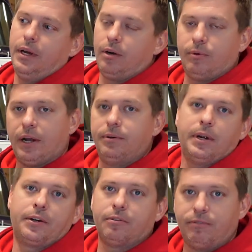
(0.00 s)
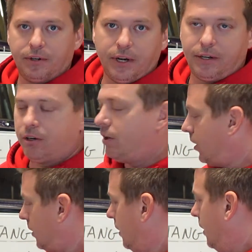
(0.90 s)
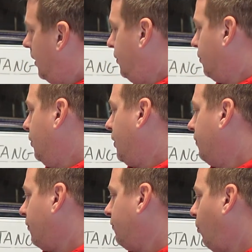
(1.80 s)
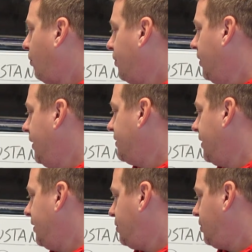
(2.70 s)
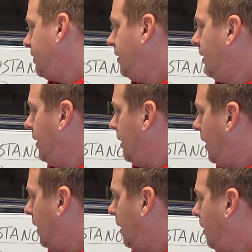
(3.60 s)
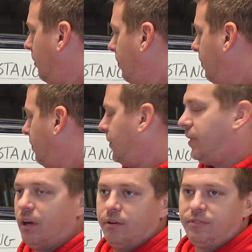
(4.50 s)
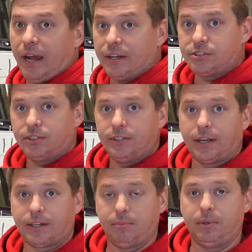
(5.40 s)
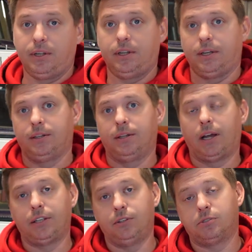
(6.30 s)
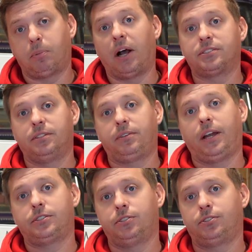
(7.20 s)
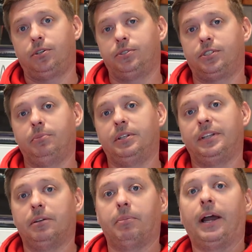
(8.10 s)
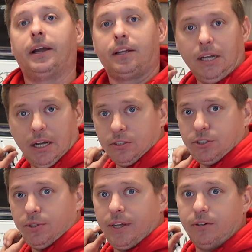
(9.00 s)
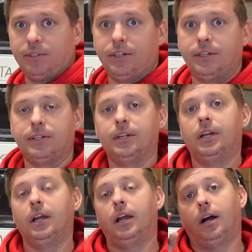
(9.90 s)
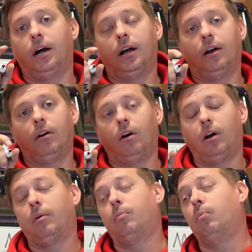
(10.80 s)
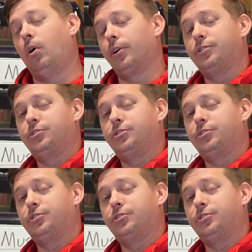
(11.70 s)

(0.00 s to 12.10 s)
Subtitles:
roundy round or figure 8 car, you're looking for 4 degrees-ish of caster, and that could be I use positive caster, so it's gonna be leaned back. I'll show that over here. On a